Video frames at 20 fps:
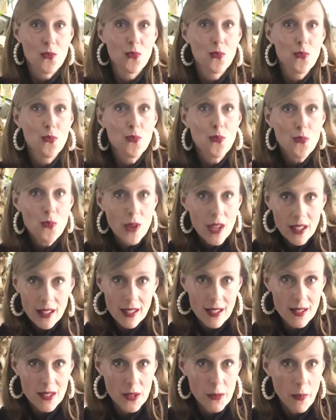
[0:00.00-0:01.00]
really
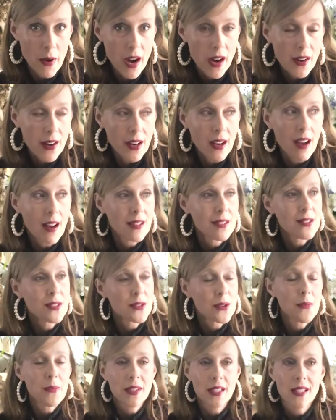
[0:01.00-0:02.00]
inspiring on
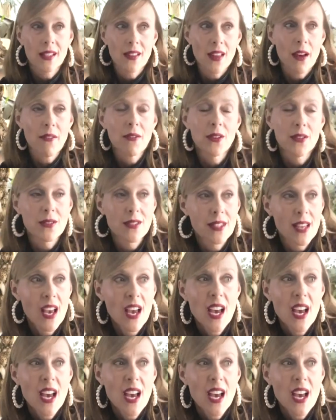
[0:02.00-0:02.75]
so many levels.